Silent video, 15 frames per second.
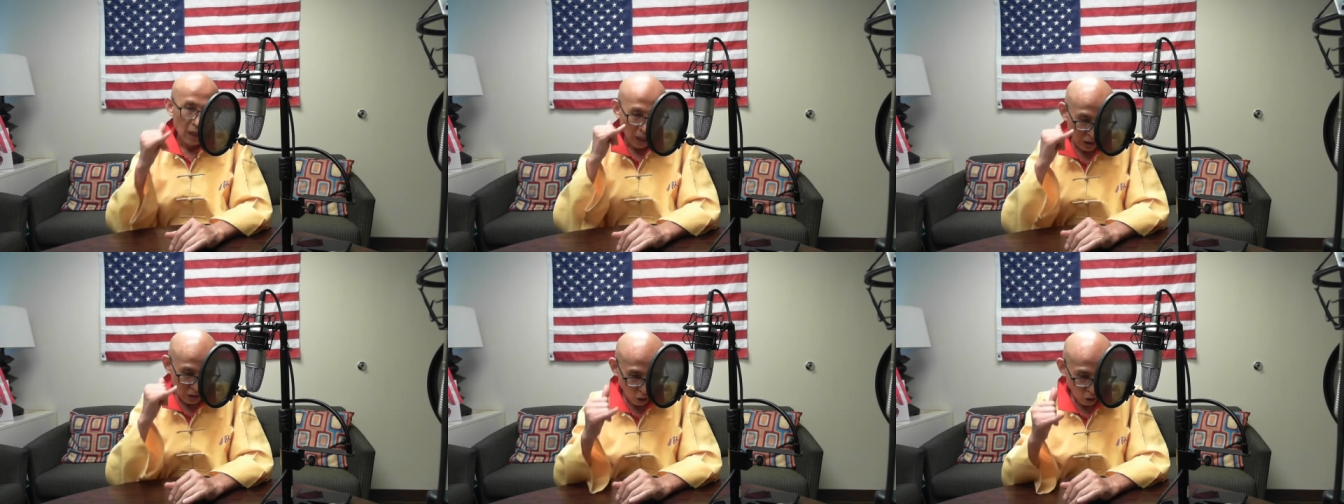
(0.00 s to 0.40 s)

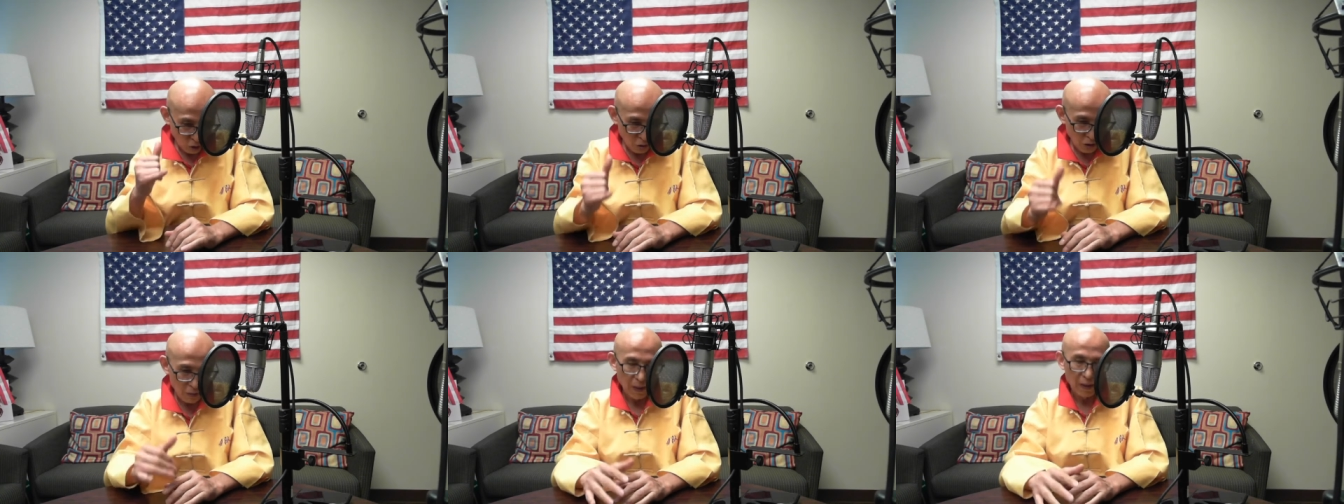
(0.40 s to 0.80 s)
I
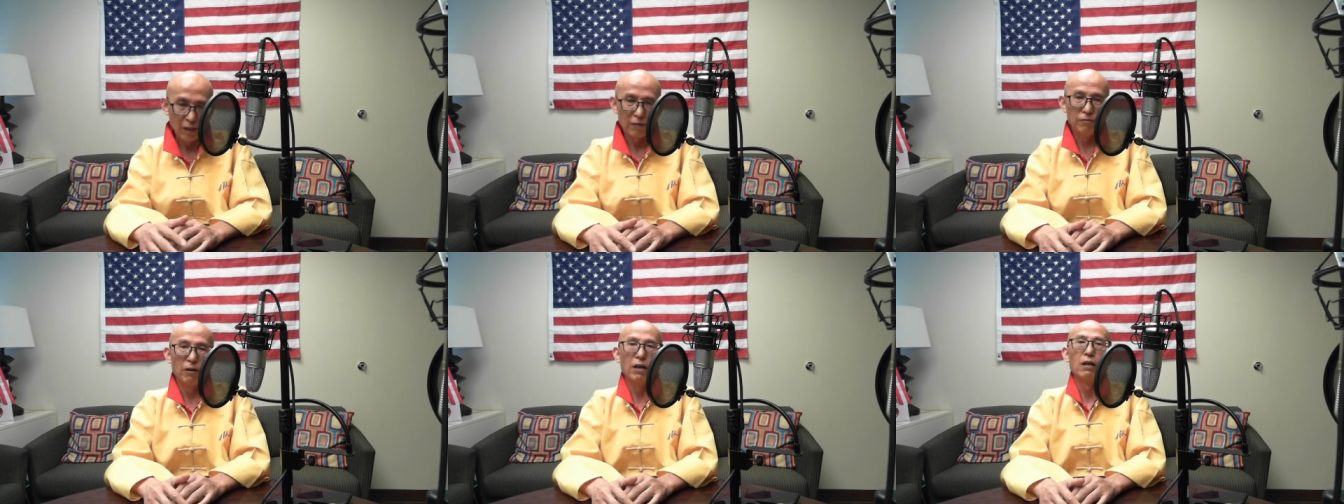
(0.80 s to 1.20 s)
talked to him on
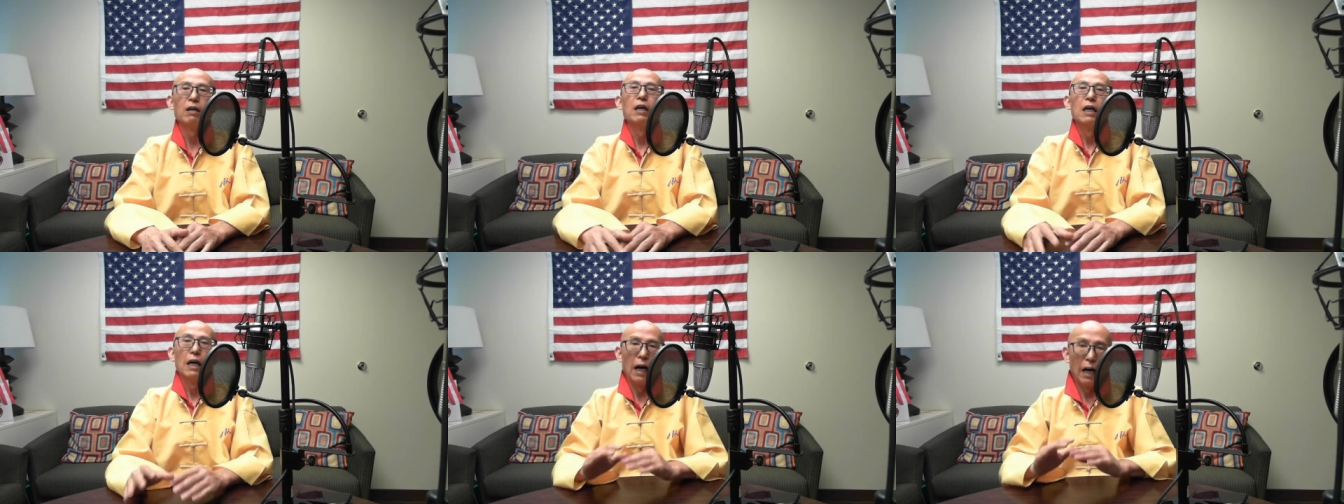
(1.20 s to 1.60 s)
the phone
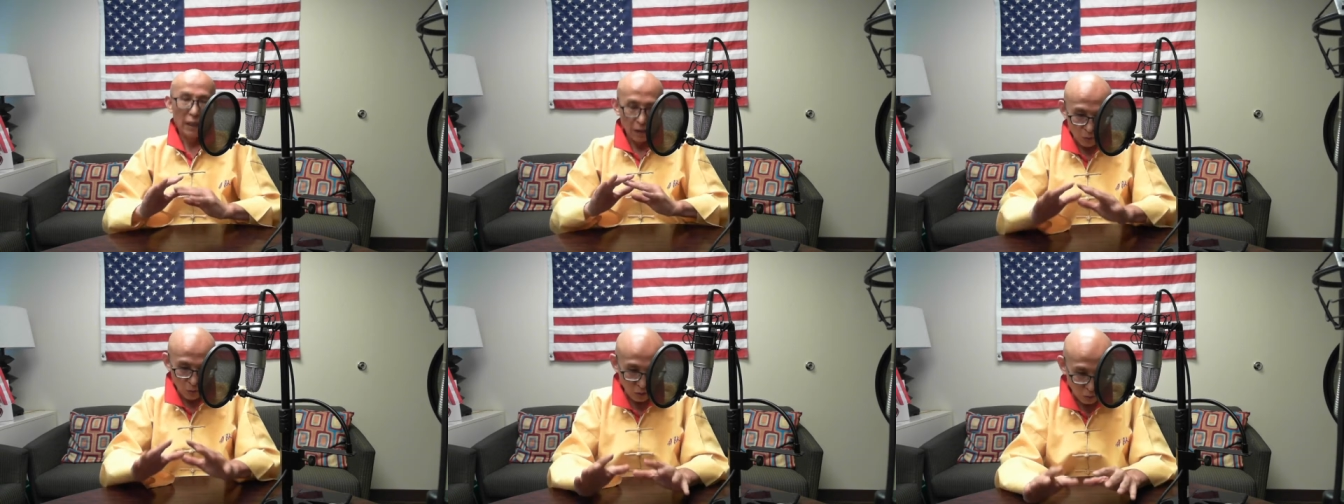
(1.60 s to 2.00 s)

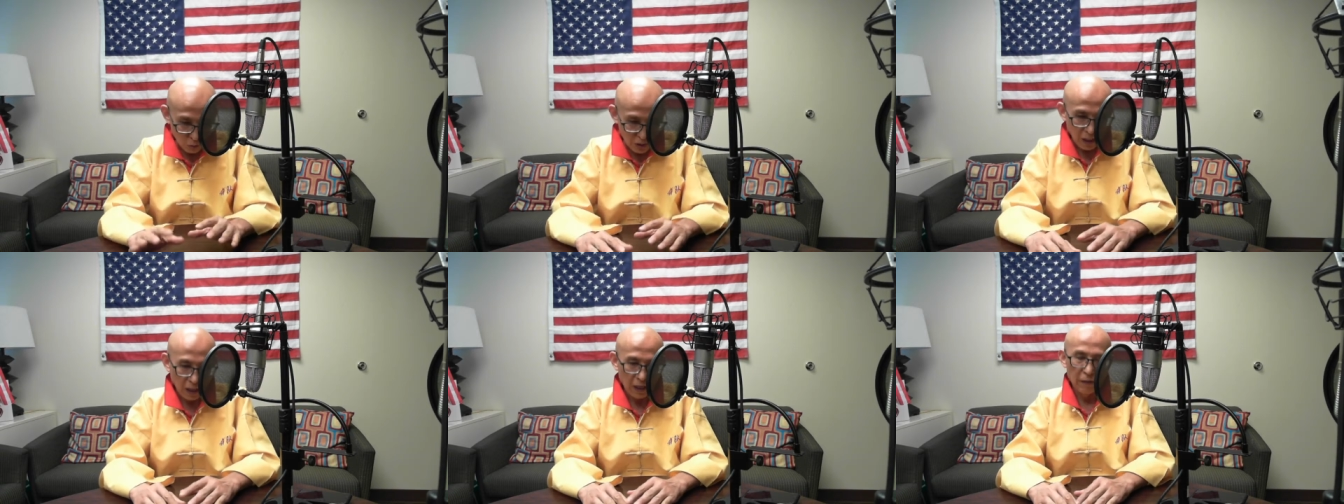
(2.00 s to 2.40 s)
and worked
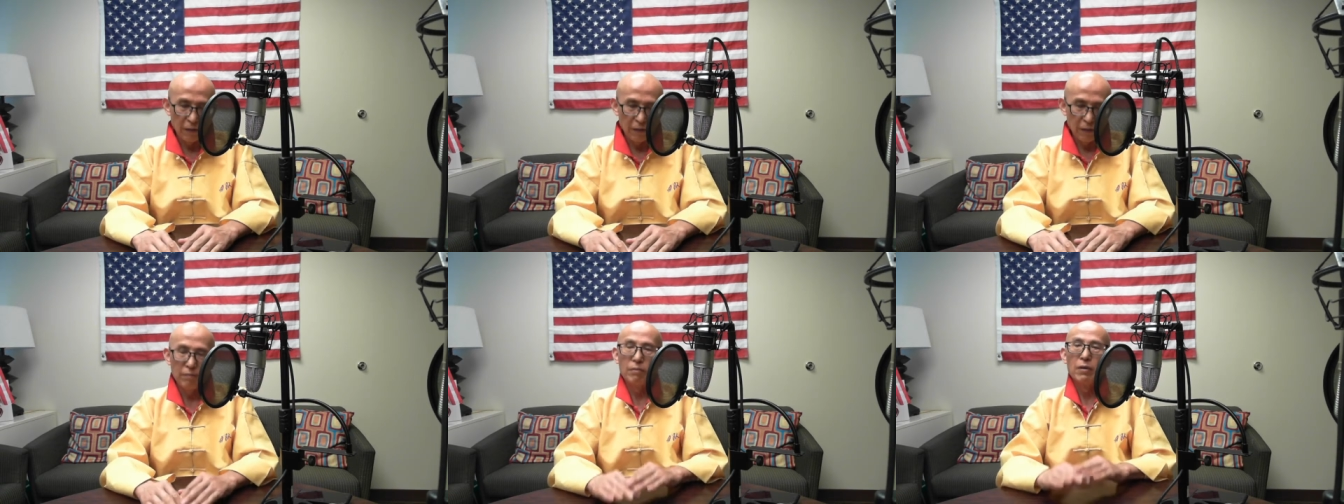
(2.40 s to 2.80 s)
with him
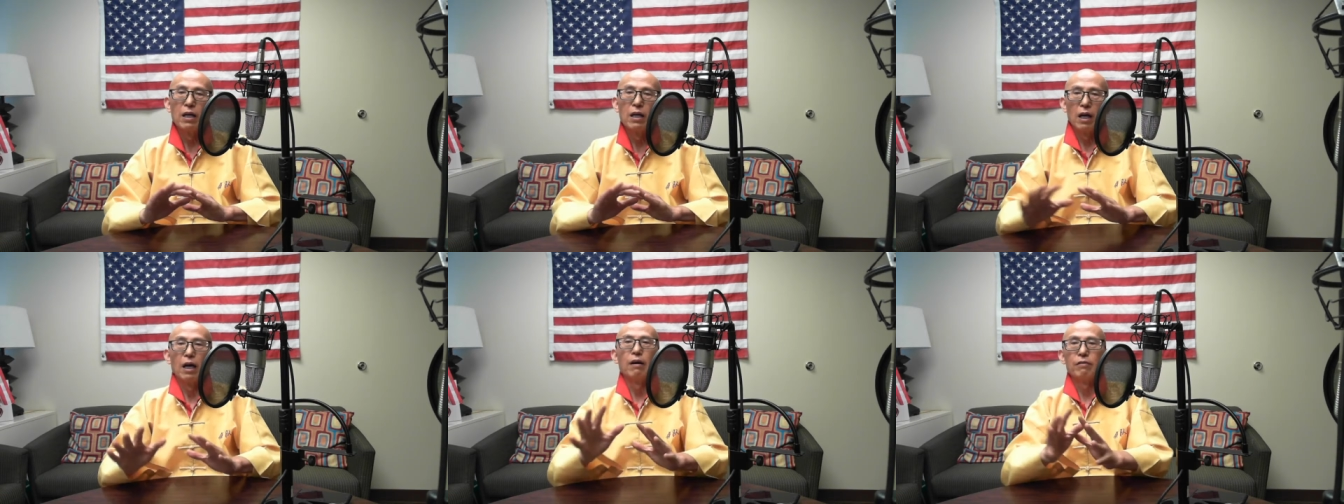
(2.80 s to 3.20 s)

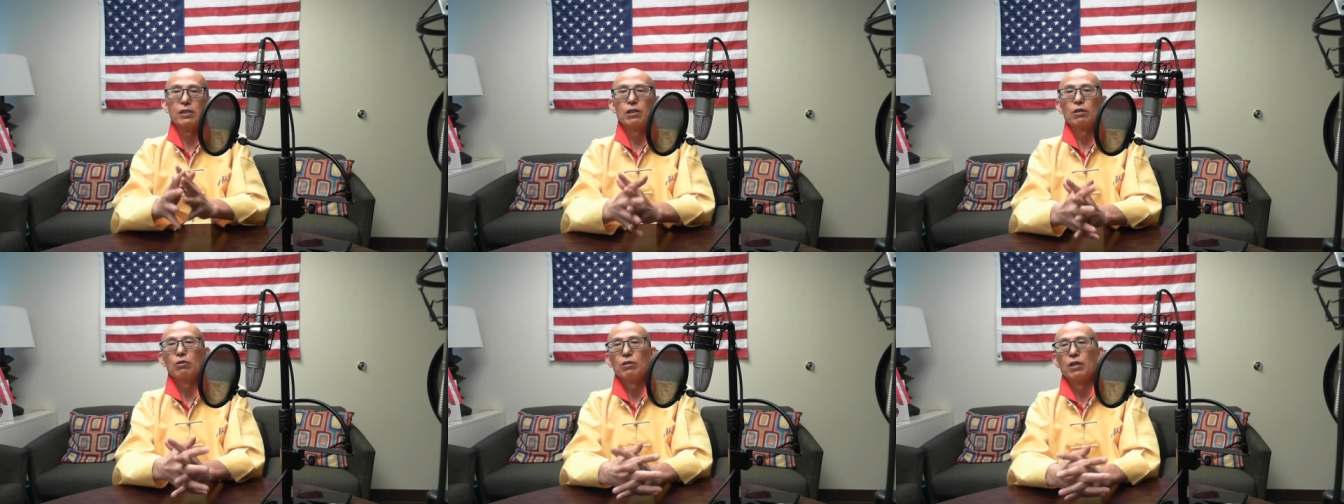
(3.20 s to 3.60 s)
every
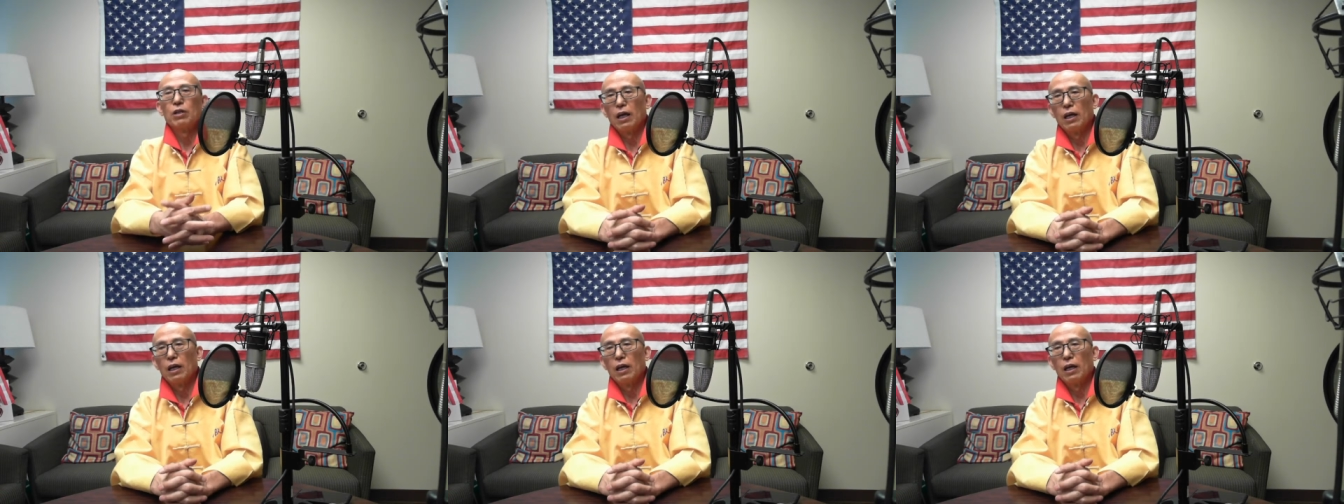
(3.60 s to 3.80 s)
single day.